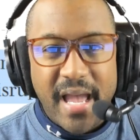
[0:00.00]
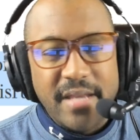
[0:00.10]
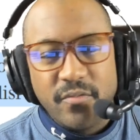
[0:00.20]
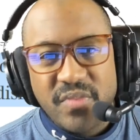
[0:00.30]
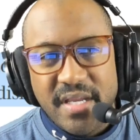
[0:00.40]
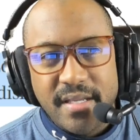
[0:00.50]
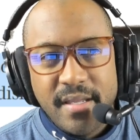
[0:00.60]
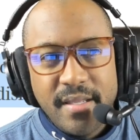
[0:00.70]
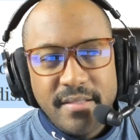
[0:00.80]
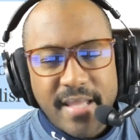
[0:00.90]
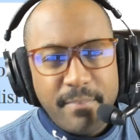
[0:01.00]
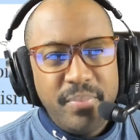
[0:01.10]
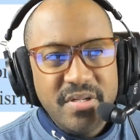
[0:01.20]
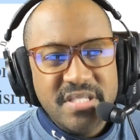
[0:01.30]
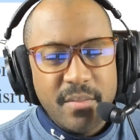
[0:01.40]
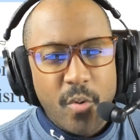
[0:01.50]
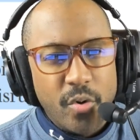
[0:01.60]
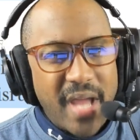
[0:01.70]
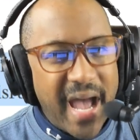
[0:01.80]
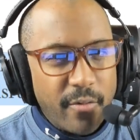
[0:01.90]
I don't think that puts him
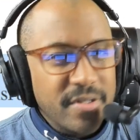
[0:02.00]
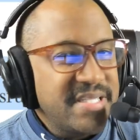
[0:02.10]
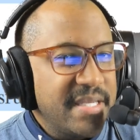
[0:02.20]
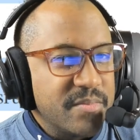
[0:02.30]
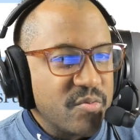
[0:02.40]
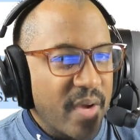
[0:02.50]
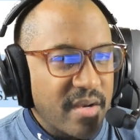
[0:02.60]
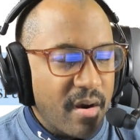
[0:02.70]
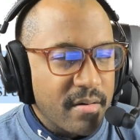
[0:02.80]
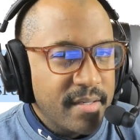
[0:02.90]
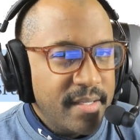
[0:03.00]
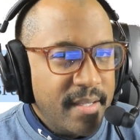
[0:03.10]
on our team's radar.